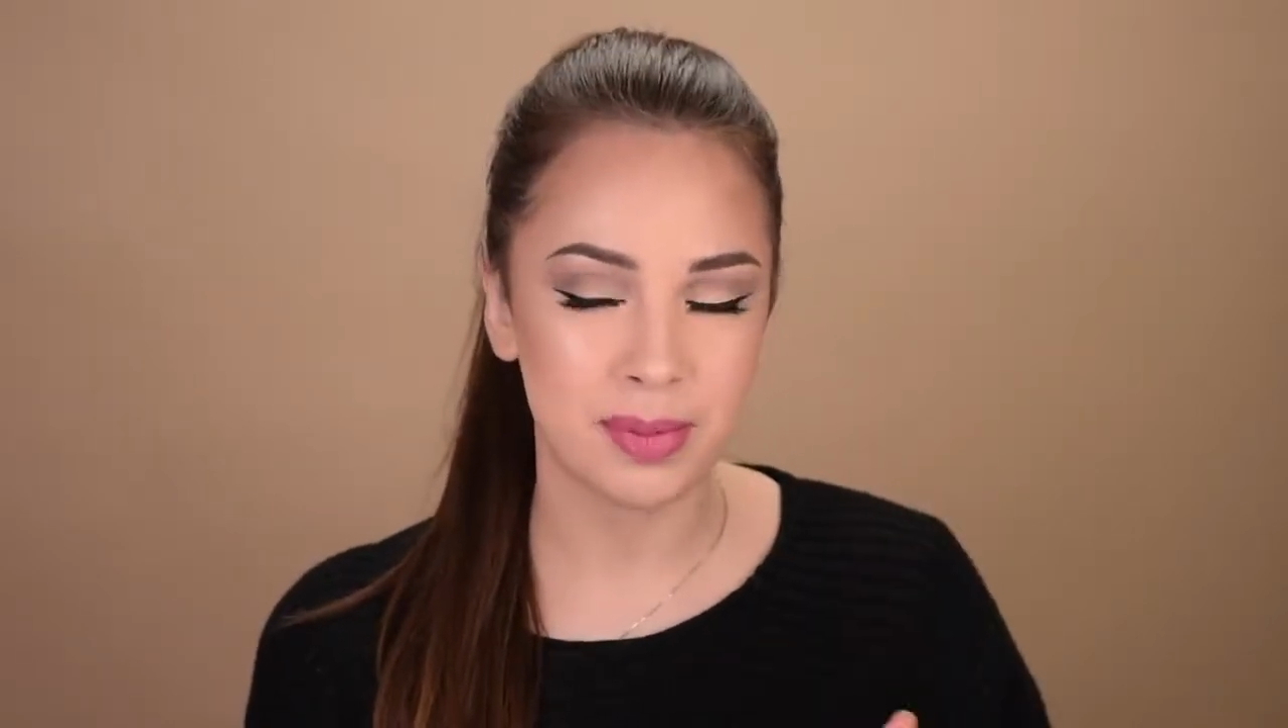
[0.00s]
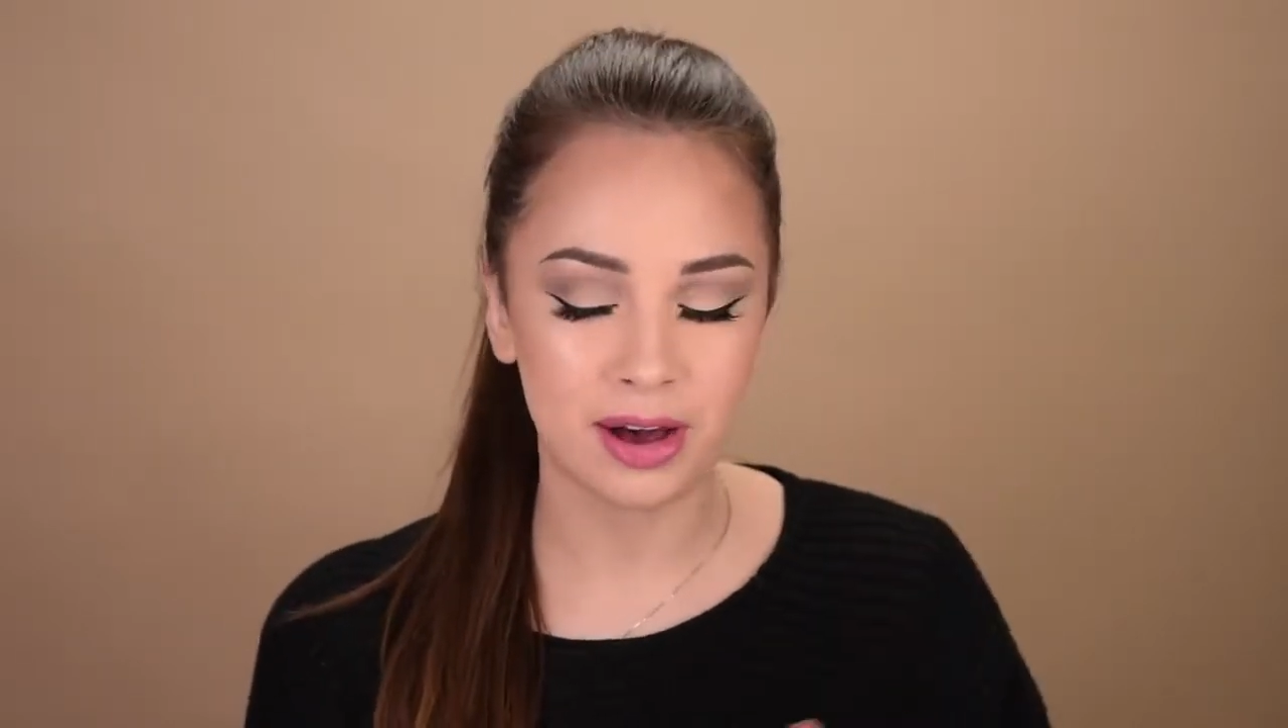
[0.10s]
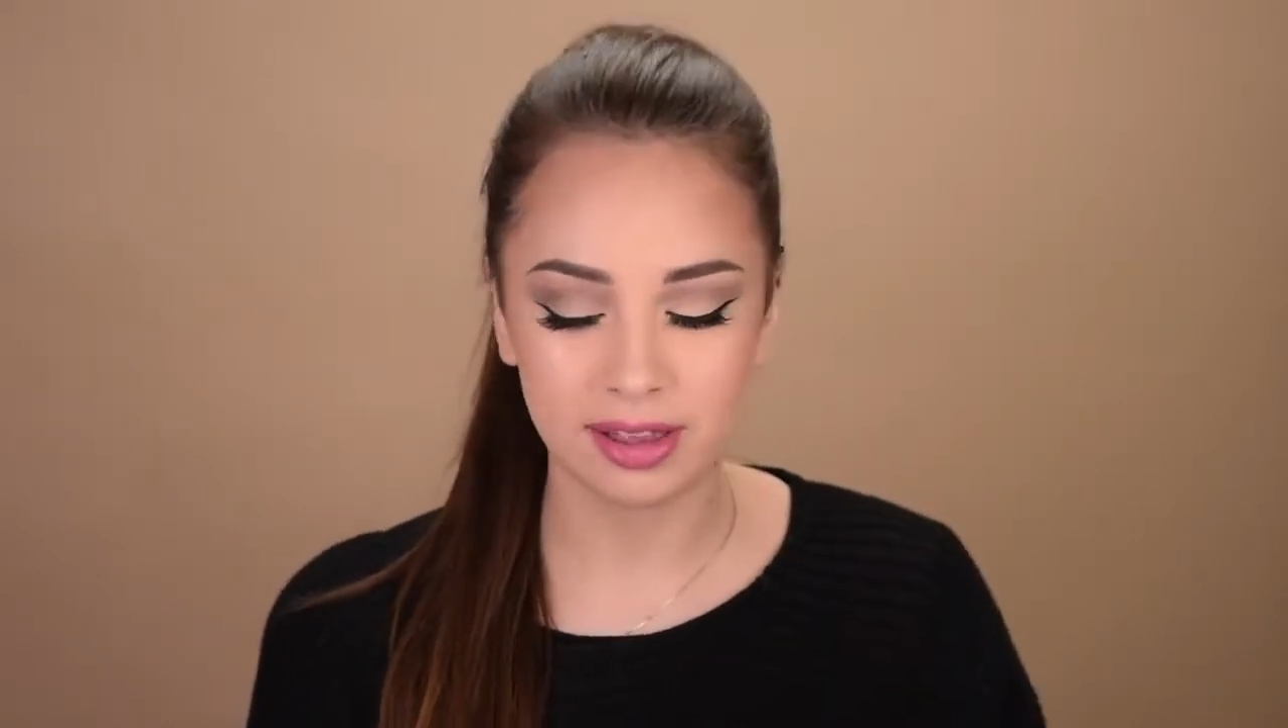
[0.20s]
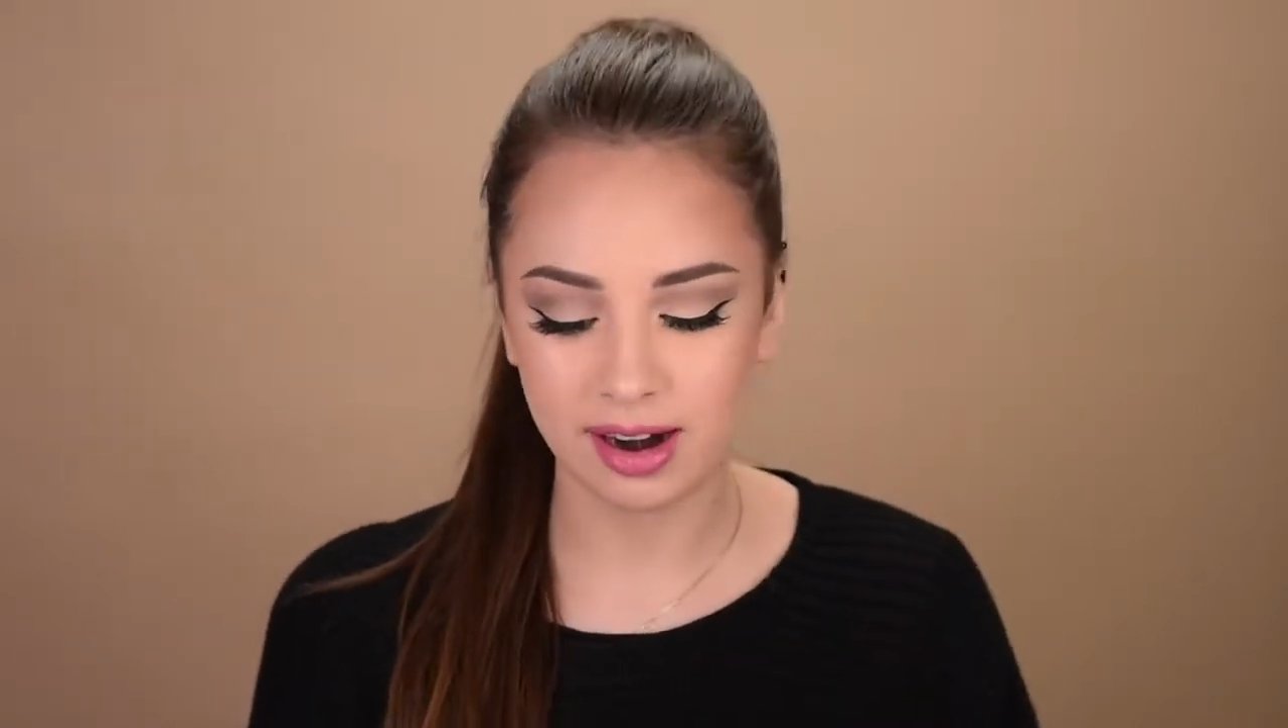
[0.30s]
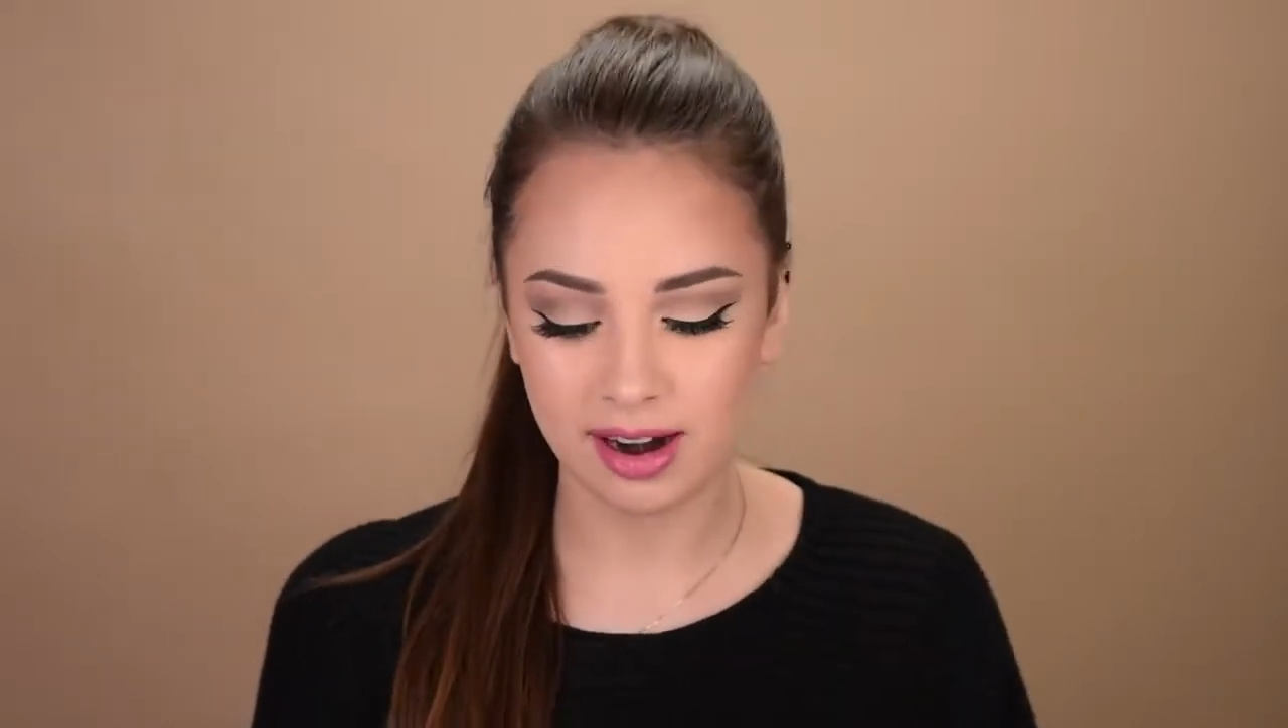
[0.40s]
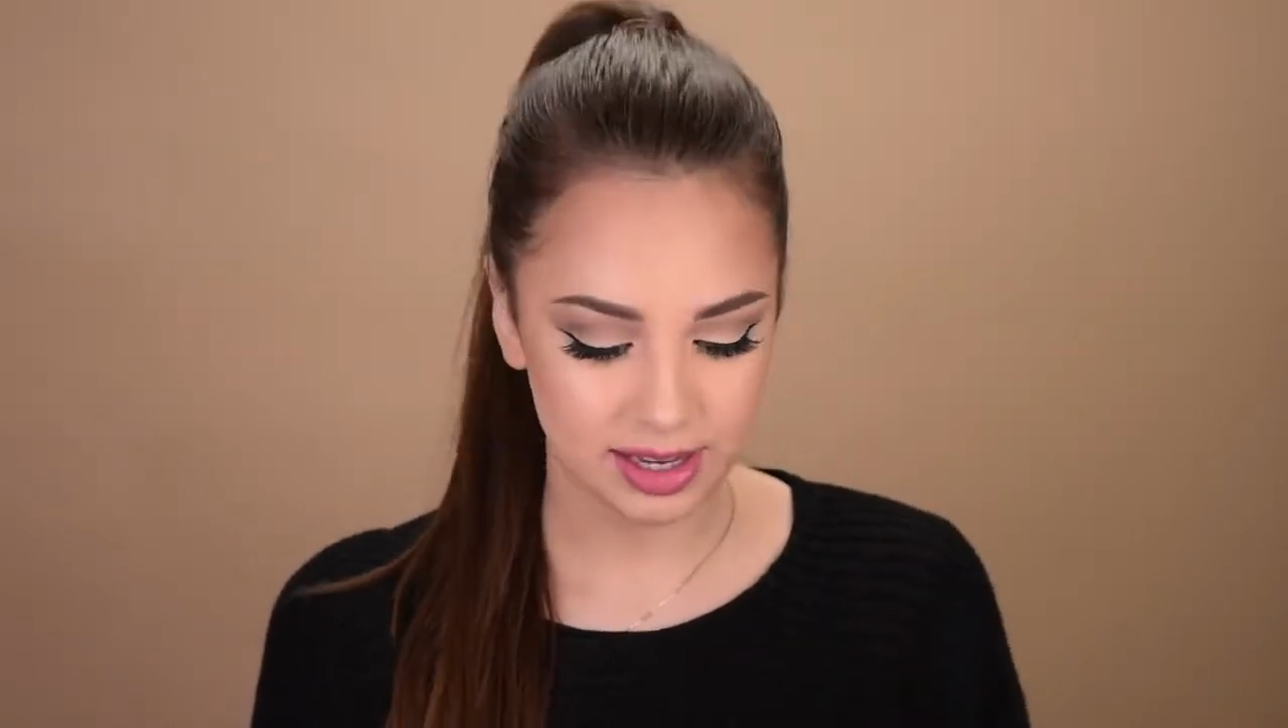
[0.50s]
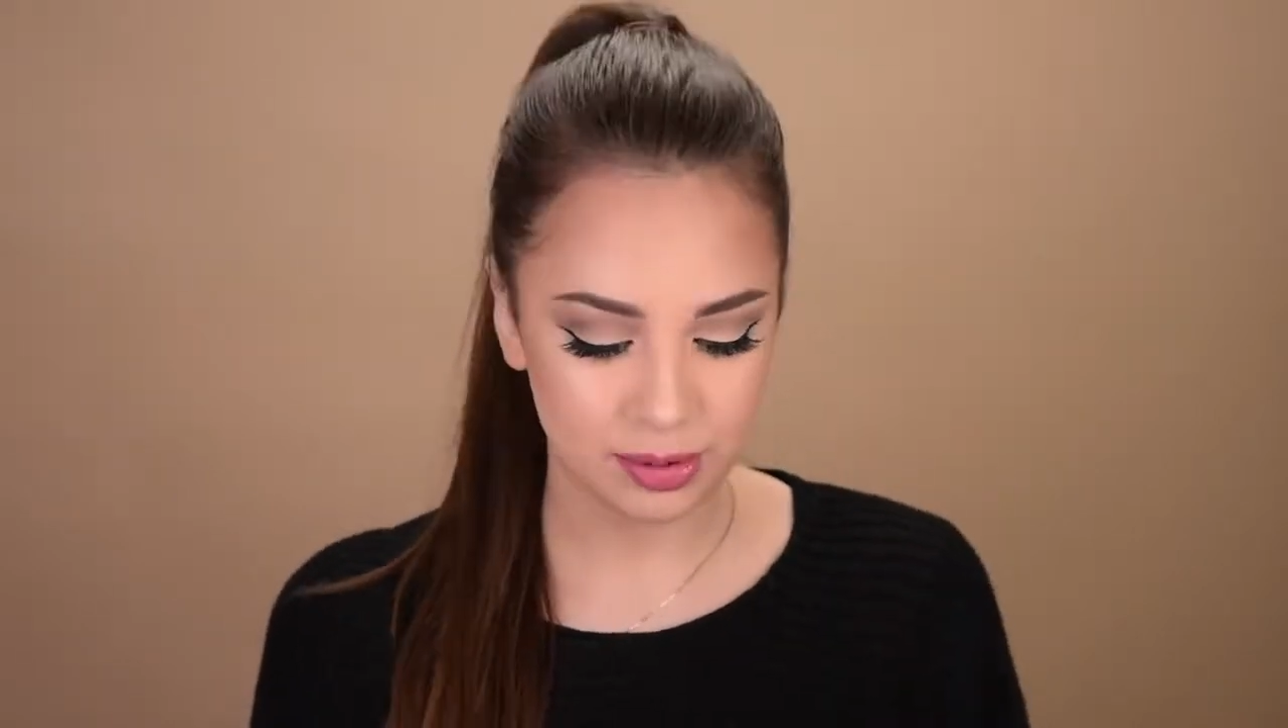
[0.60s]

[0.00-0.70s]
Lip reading: powder.